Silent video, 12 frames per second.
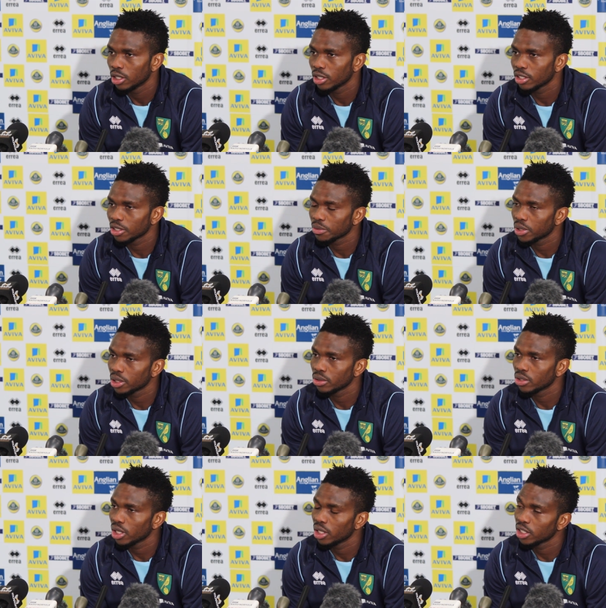and just wanted to
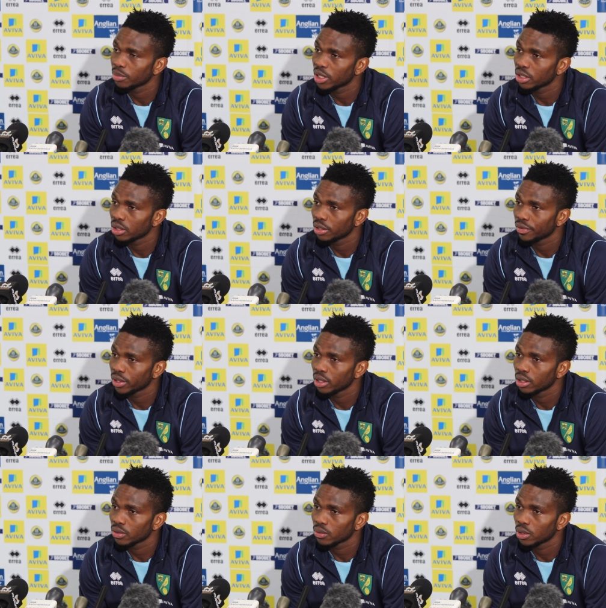challenge myself
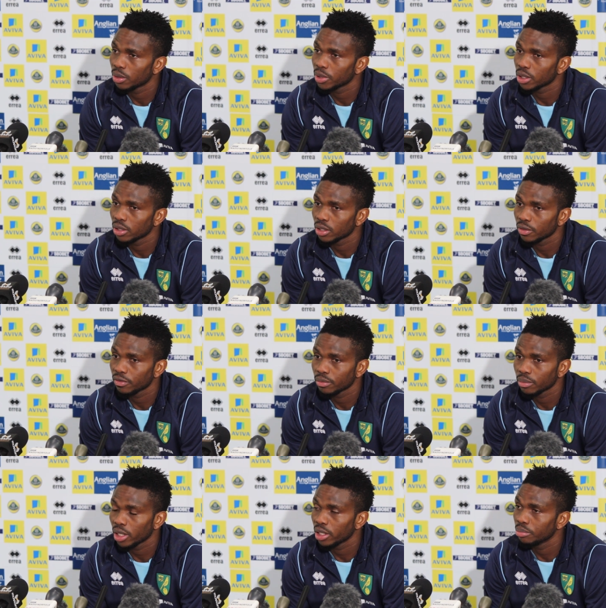again as well because
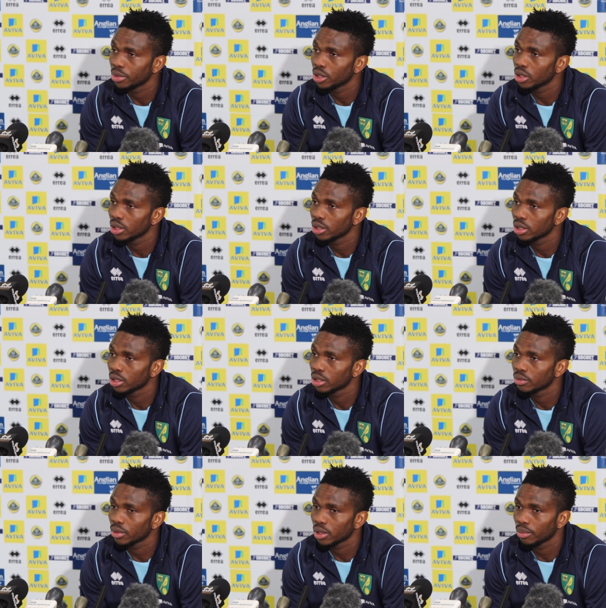of my ambition,
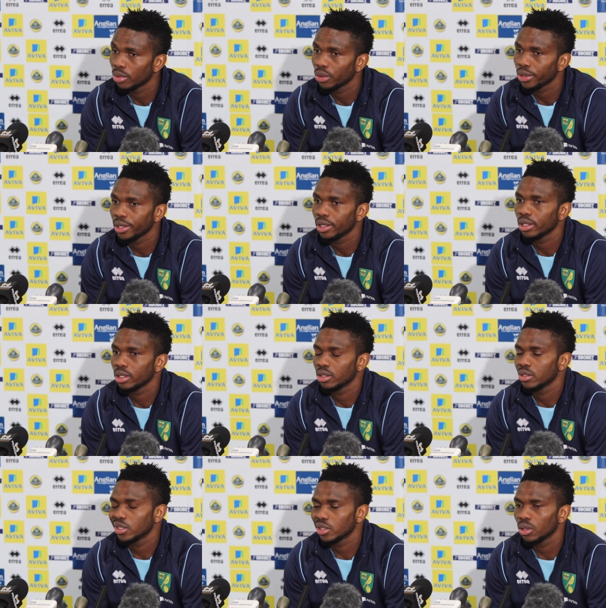what I'm looking at, and
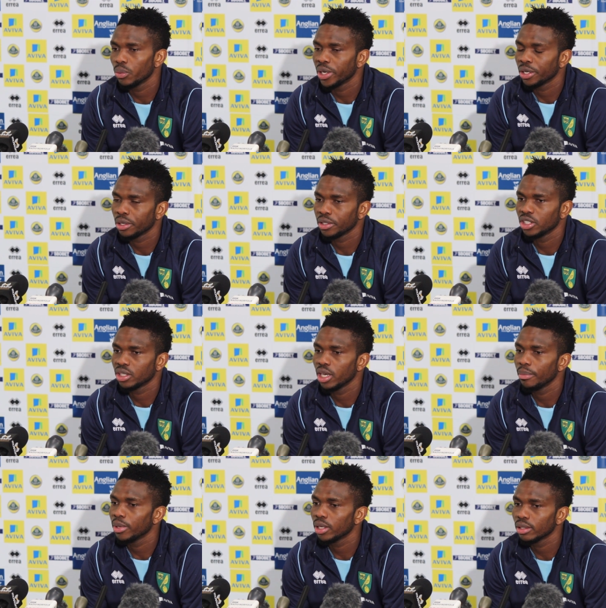also when Norwich
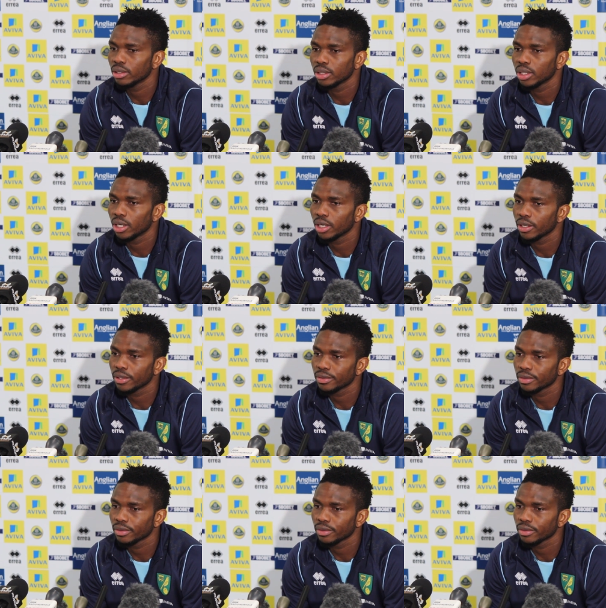came in, you know,